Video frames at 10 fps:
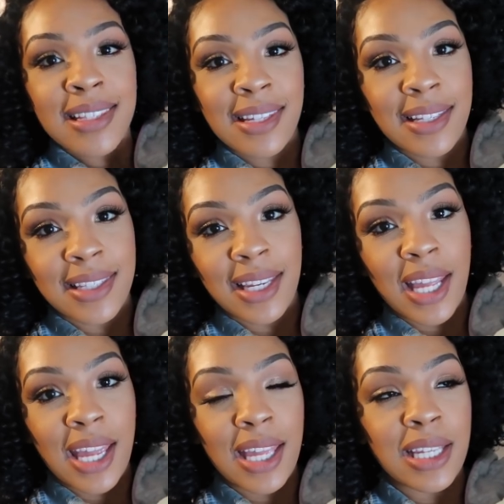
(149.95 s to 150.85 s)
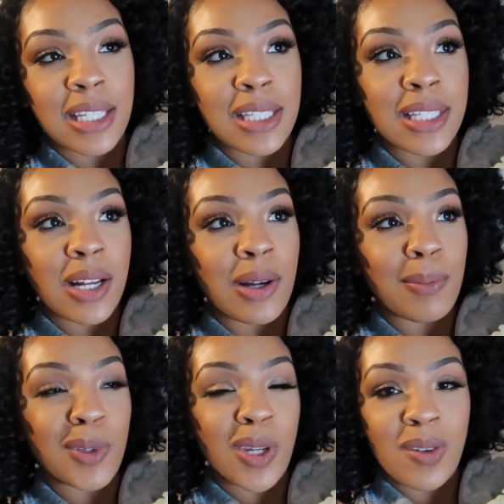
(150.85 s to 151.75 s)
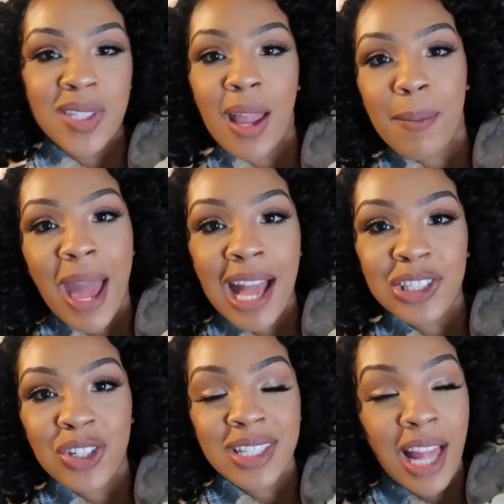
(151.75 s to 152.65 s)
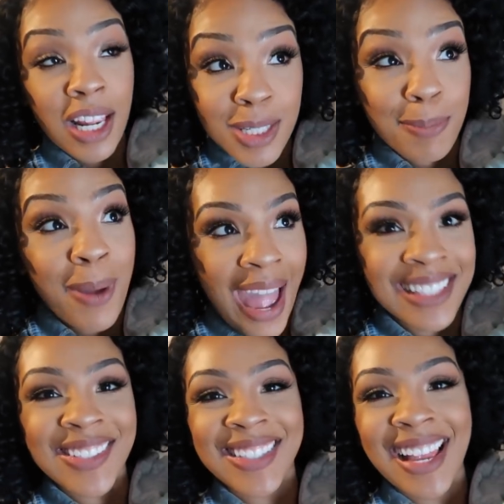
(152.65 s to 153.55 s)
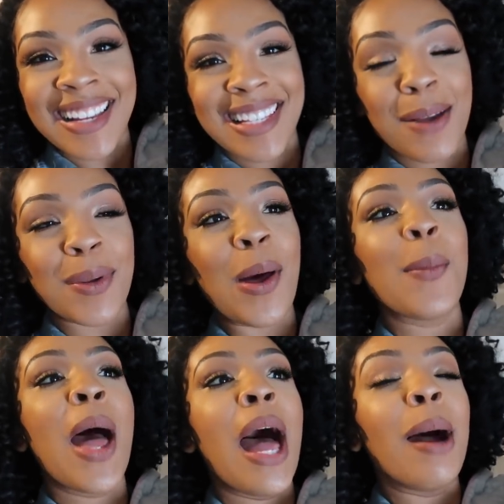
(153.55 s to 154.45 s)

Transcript: since it is um, you know, Saint Patrick Saint Patrick's Day is coming up.